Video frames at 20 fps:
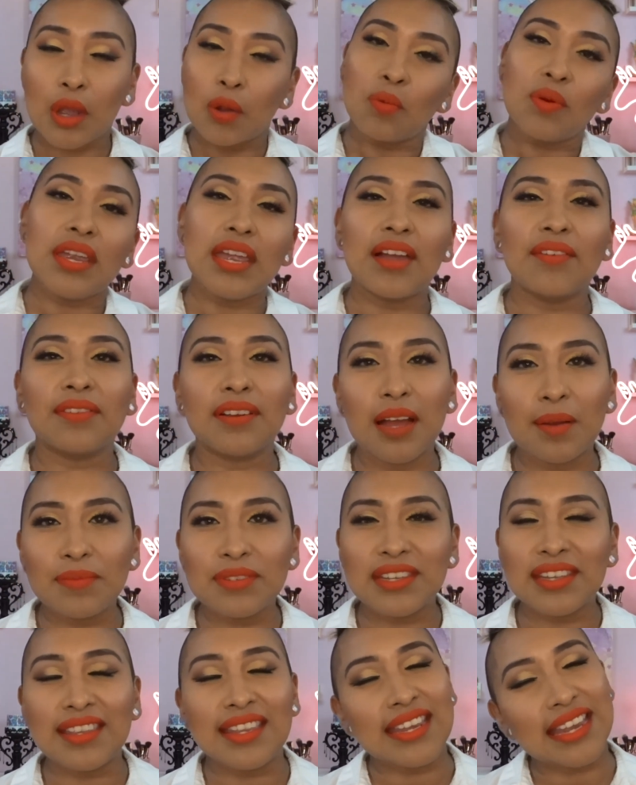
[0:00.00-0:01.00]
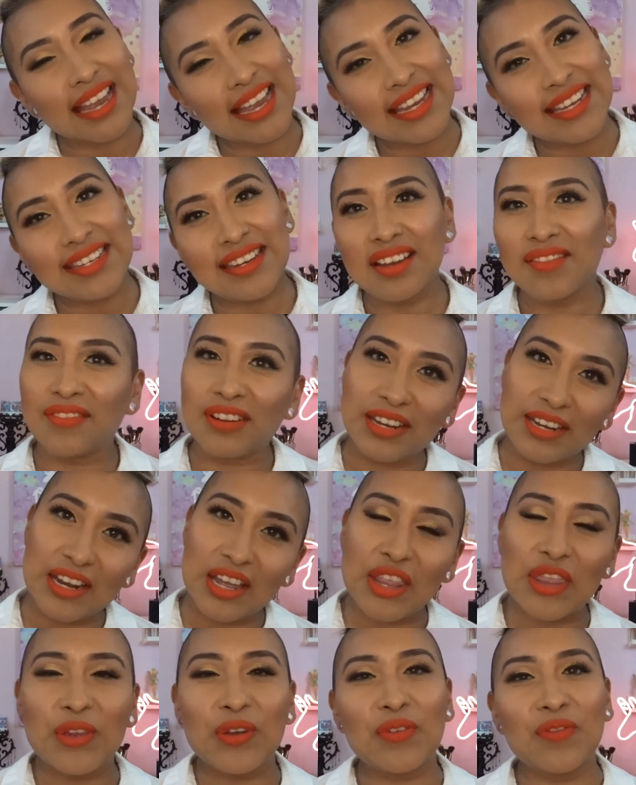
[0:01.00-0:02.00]
We have come to the end of
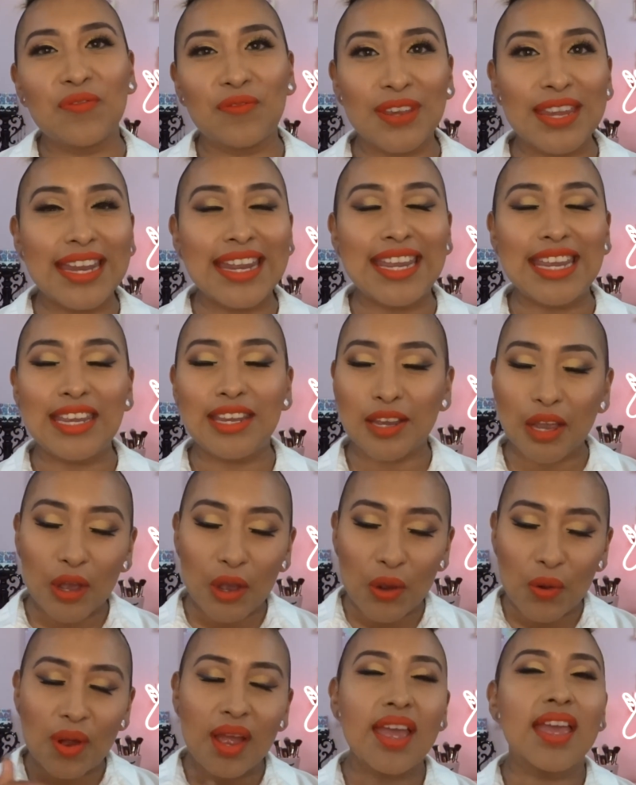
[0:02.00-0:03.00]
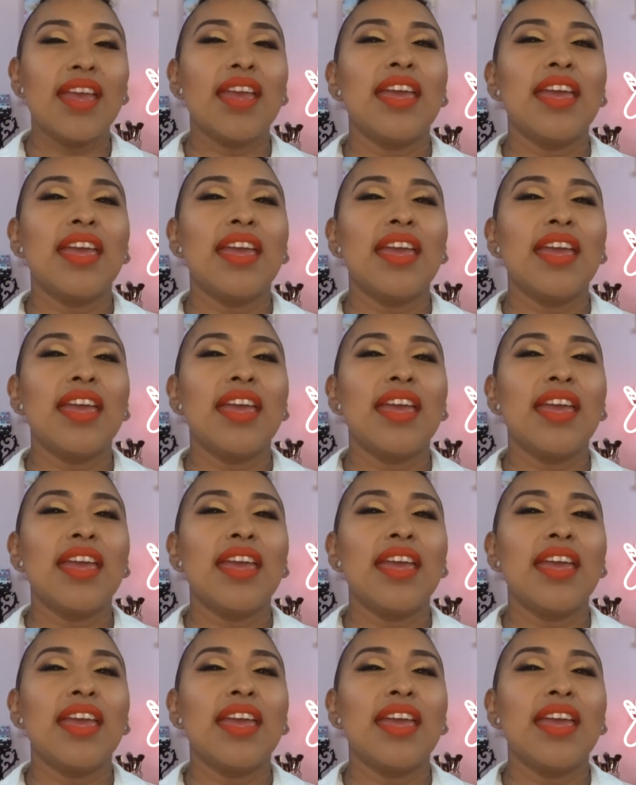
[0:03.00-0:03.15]
another video.